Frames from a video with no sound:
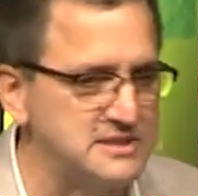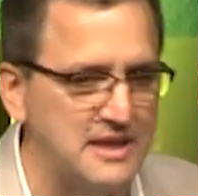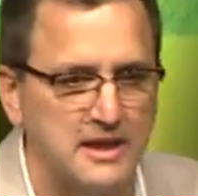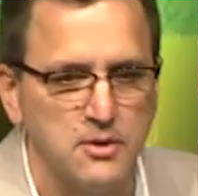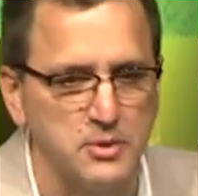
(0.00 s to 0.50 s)

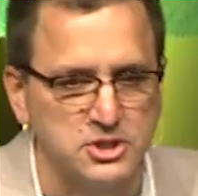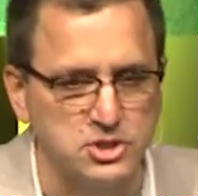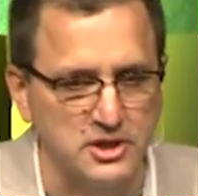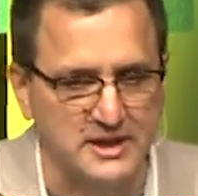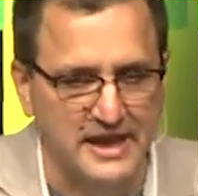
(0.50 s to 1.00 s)
Like we
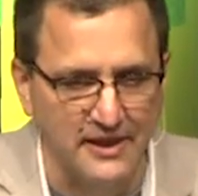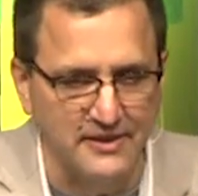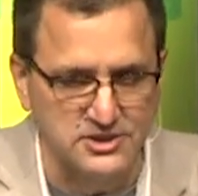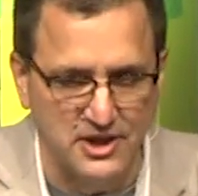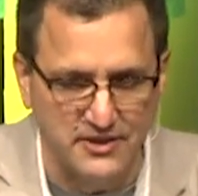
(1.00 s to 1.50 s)
shouldn't kill
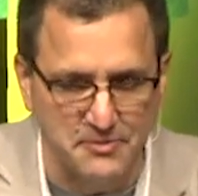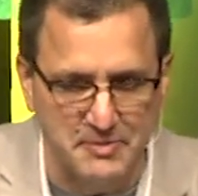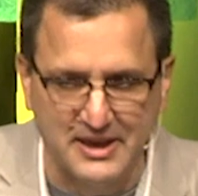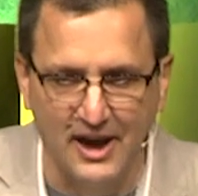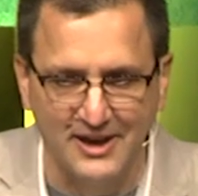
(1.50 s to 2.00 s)
each other
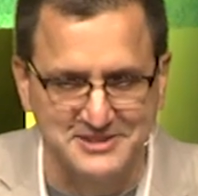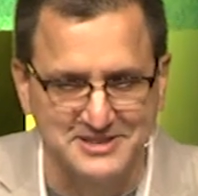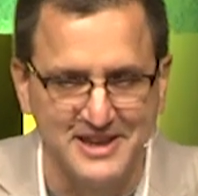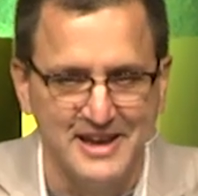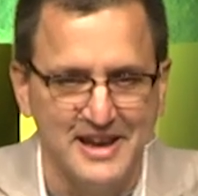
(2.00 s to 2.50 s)
because
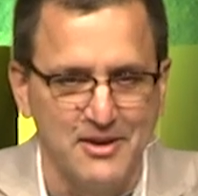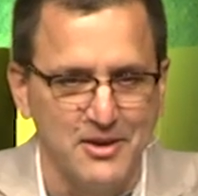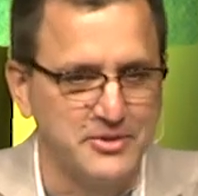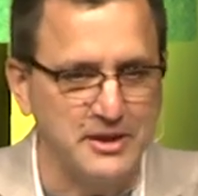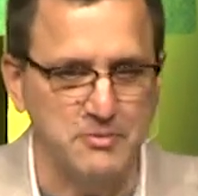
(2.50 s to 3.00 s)

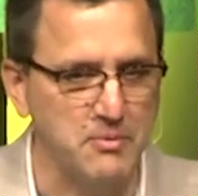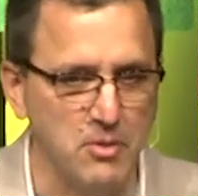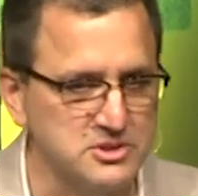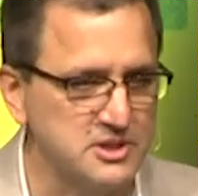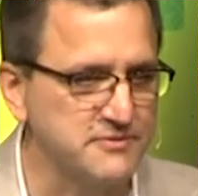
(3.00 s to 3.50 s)
then we
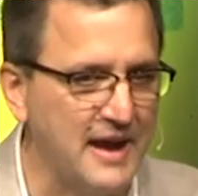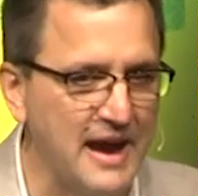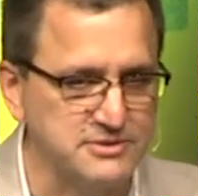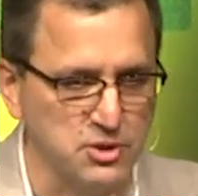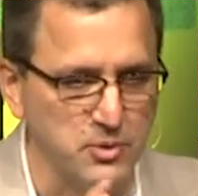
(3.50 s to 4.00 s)
won't
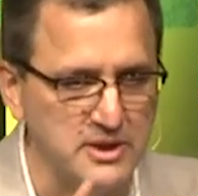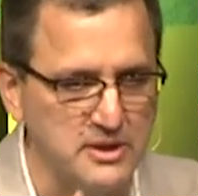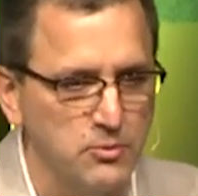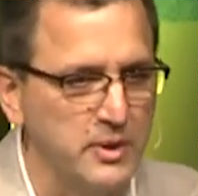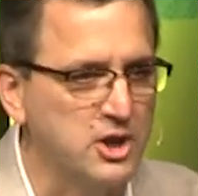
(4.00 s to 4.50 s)
survive. So
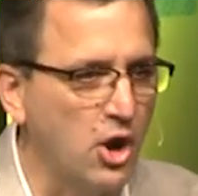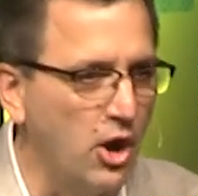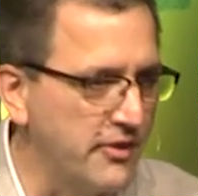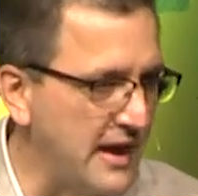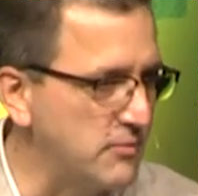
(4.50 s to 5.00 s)
we
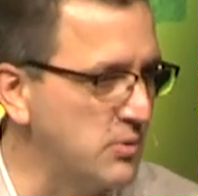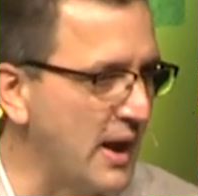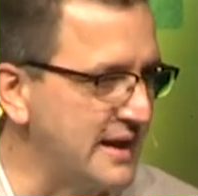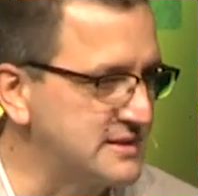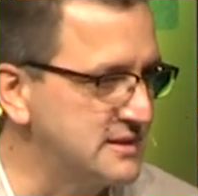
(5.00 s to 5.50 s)
call that
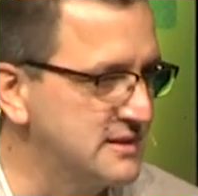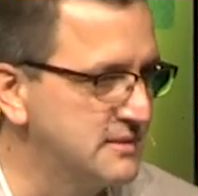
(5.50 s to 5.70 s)
right.